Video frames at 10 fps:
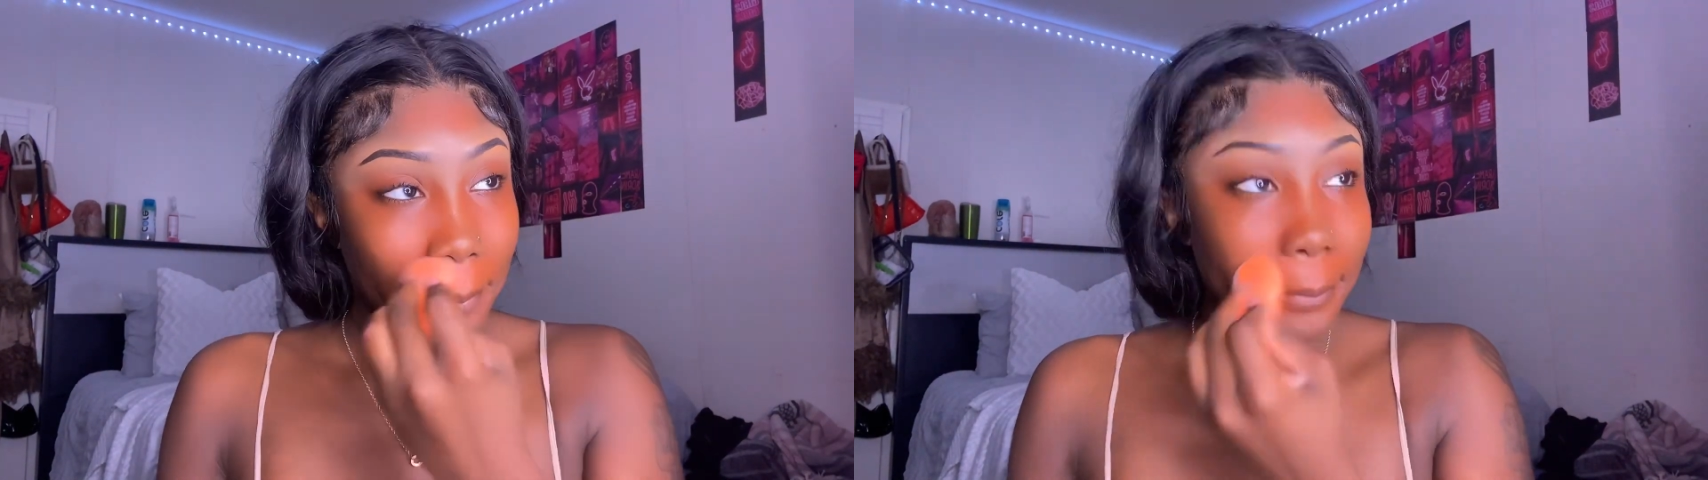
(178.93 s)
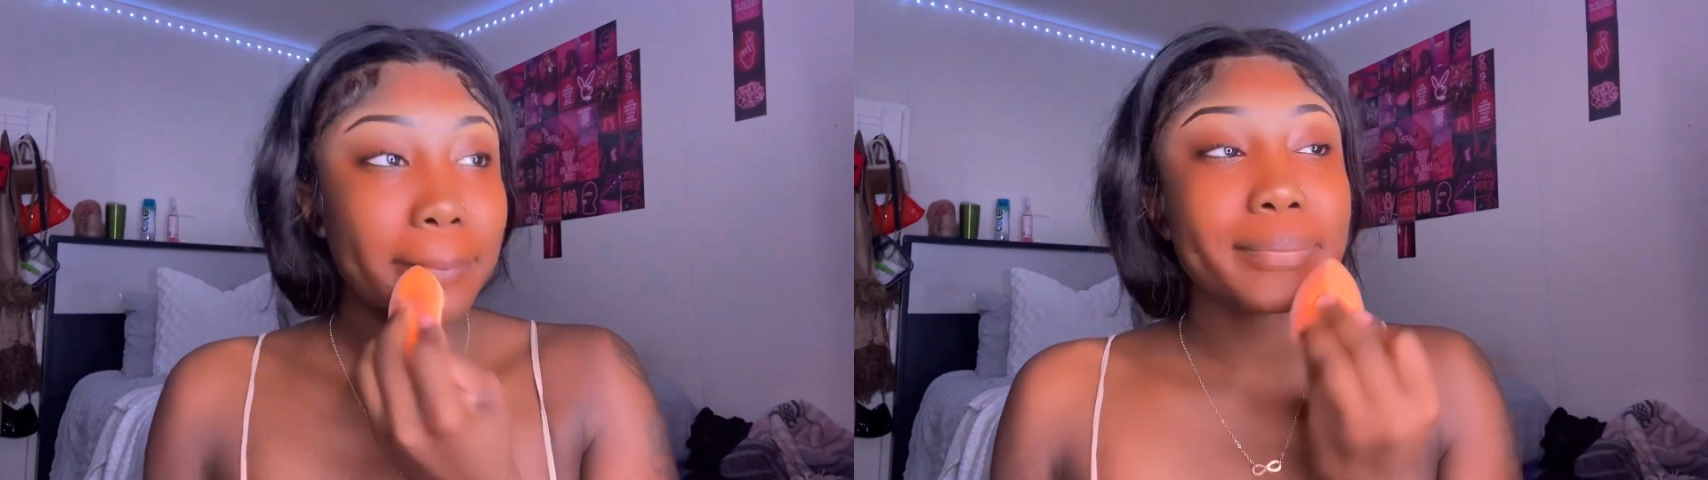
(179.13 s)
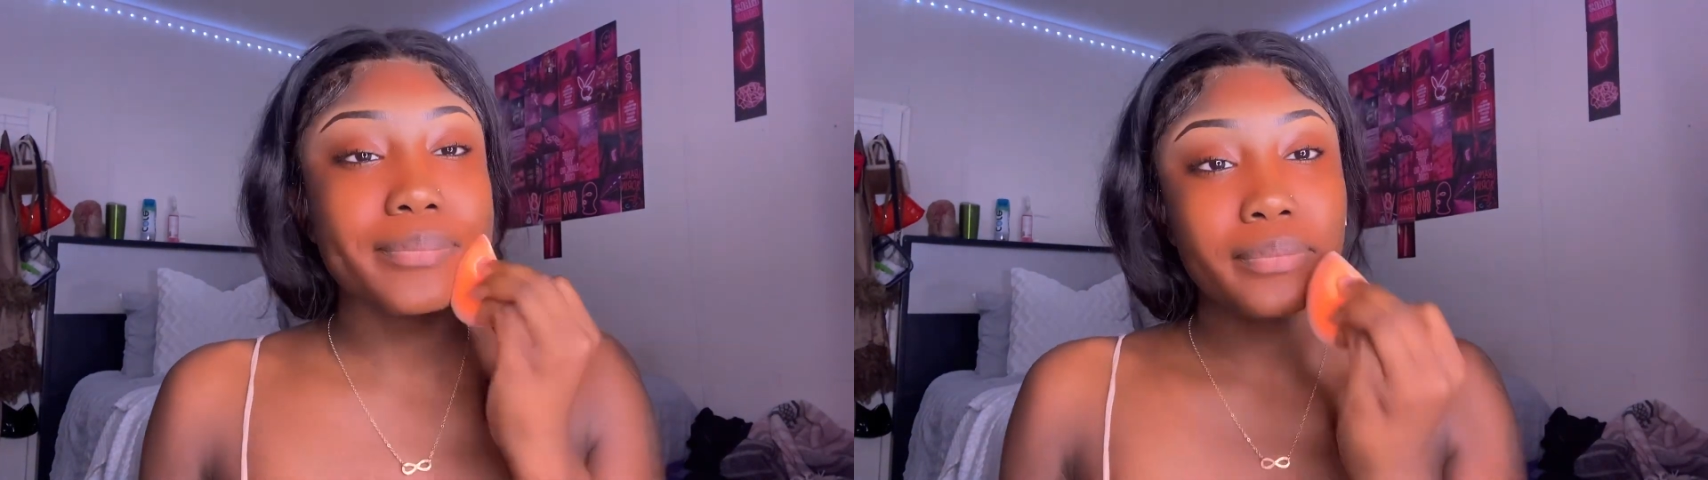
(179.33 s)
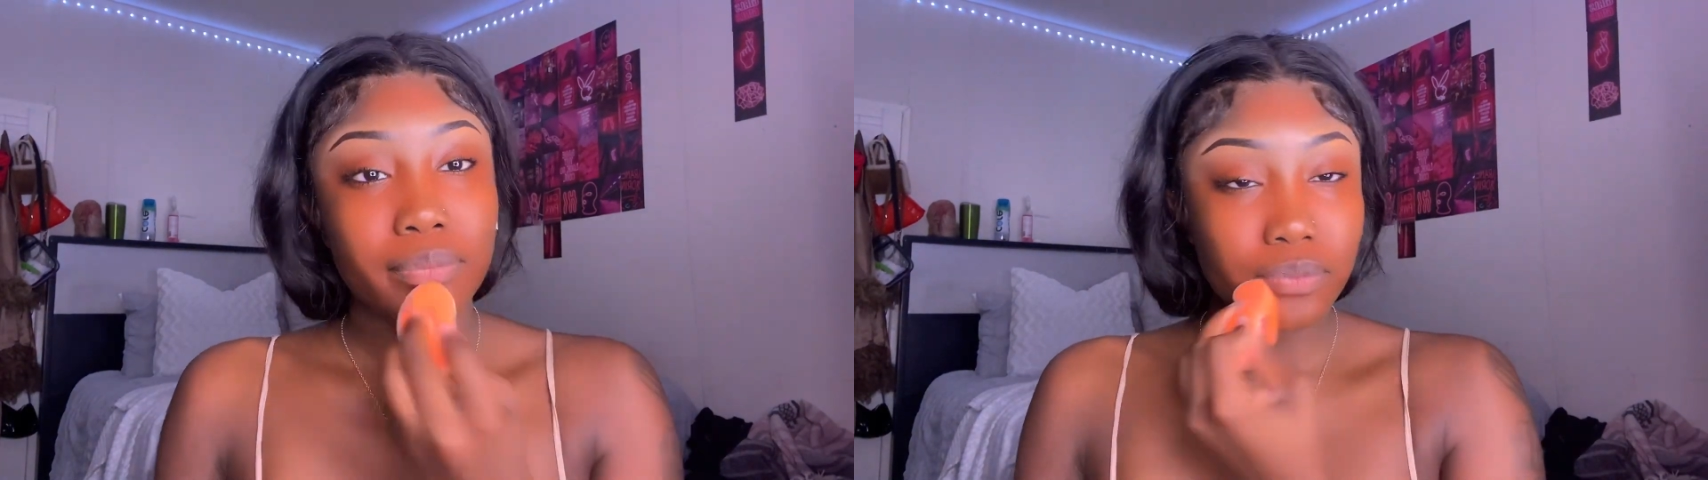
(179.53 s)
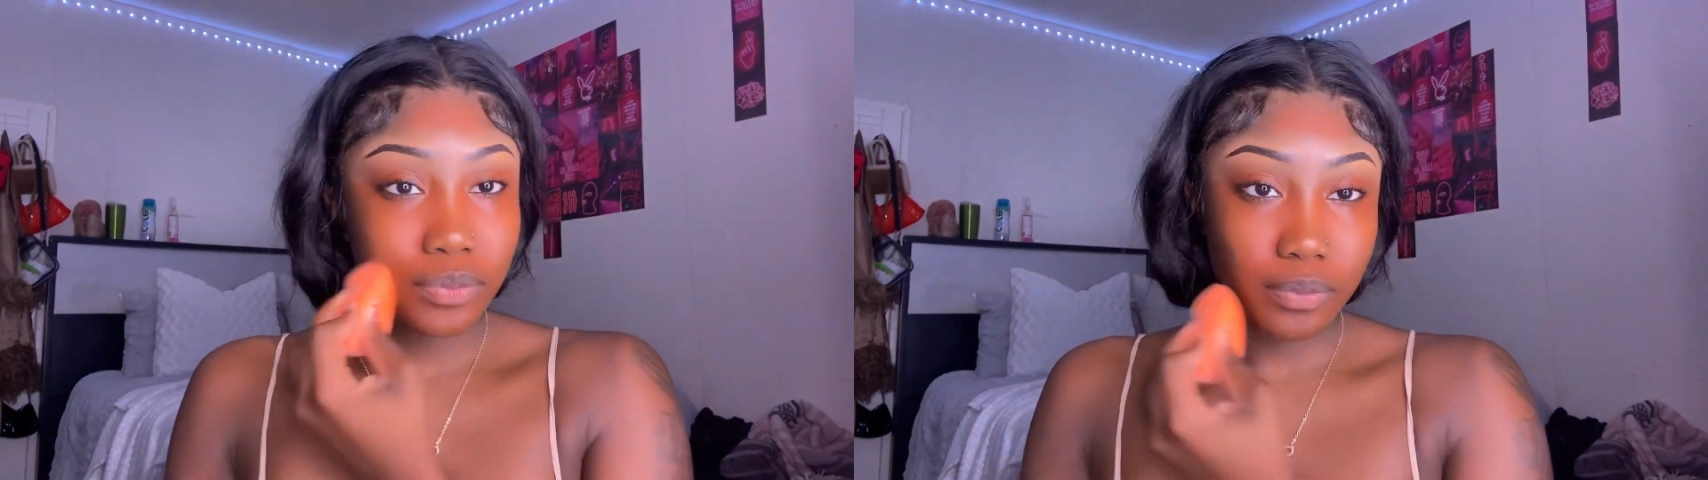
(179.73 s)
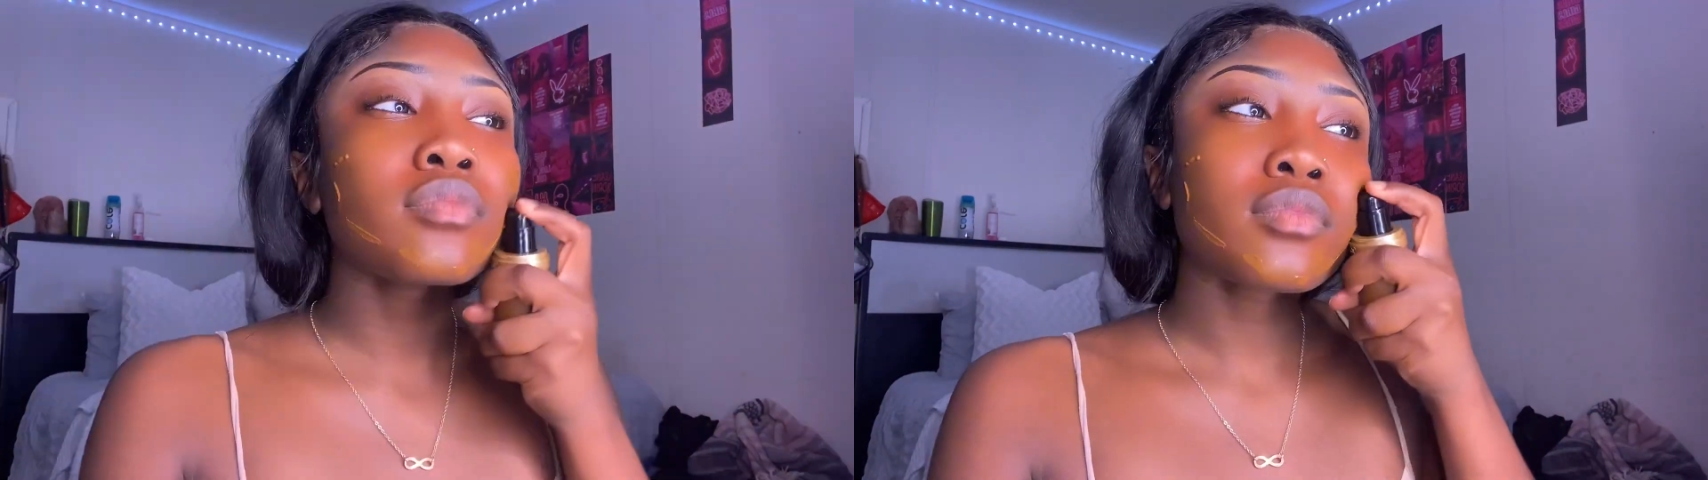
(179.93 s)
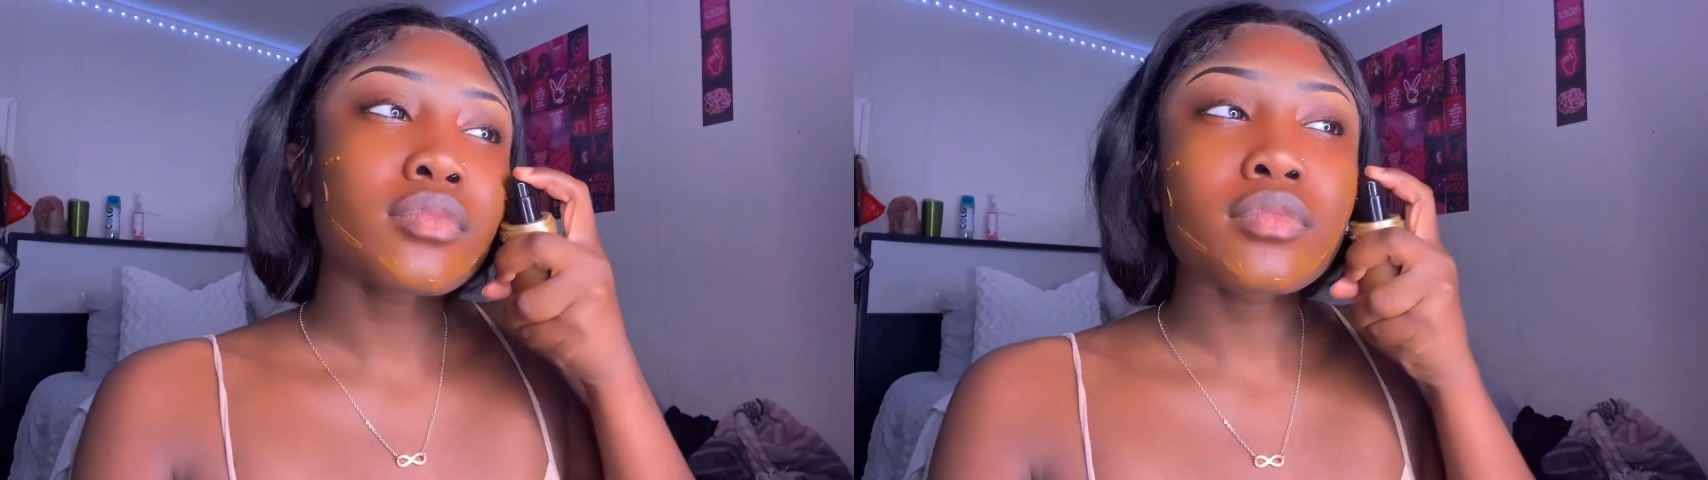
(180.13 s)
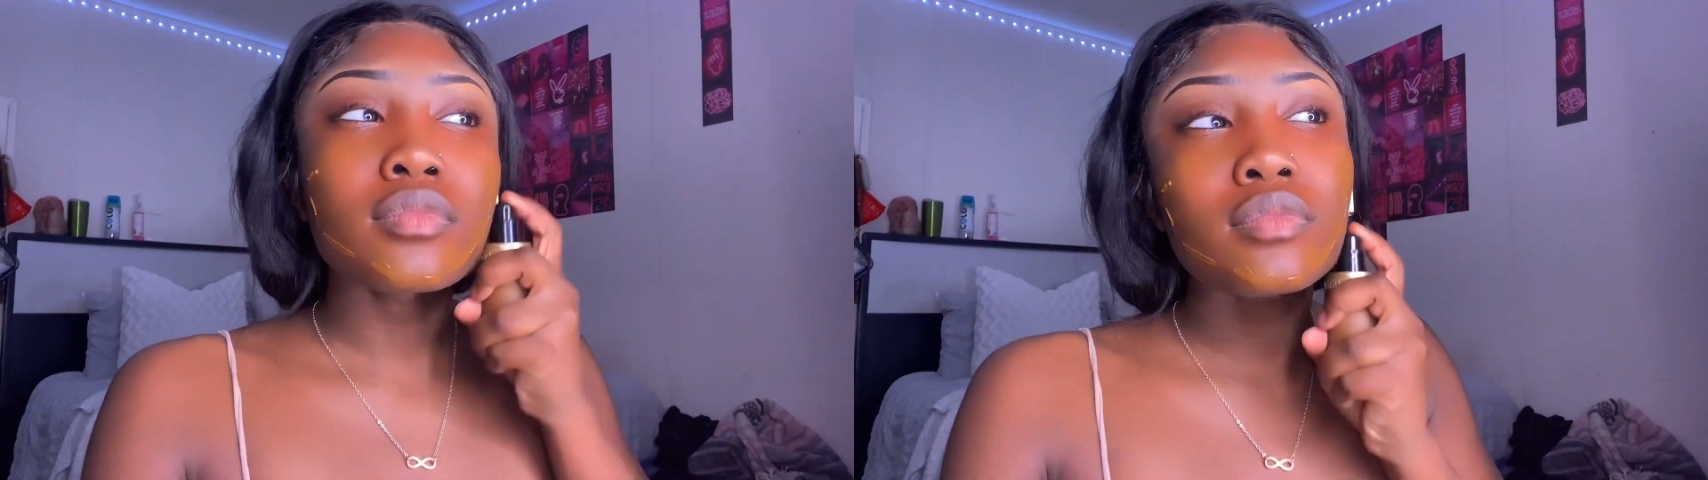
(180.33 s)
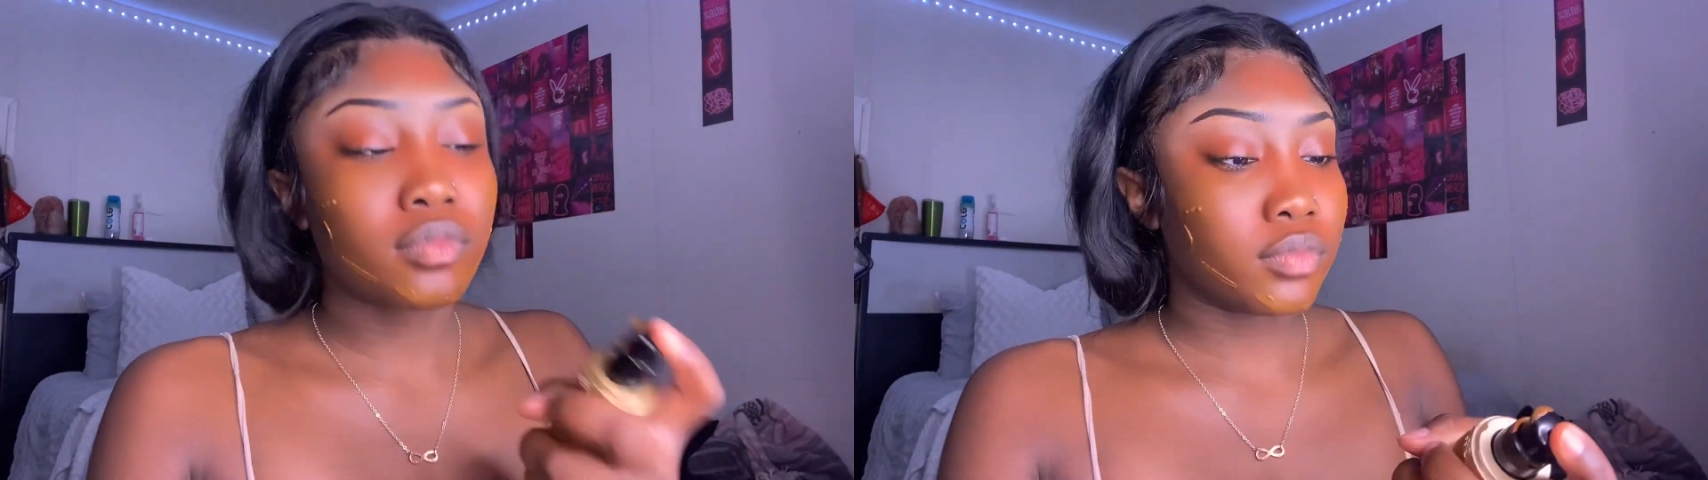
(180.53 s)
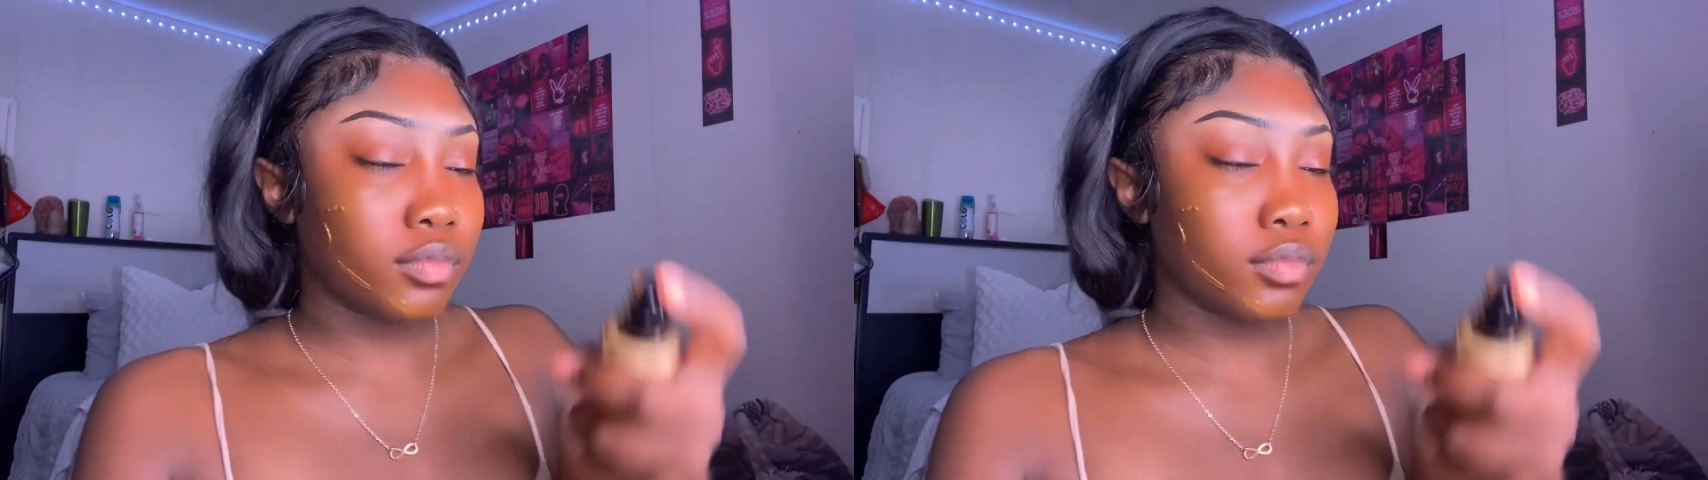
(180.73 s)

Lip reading: But I don't know, like using that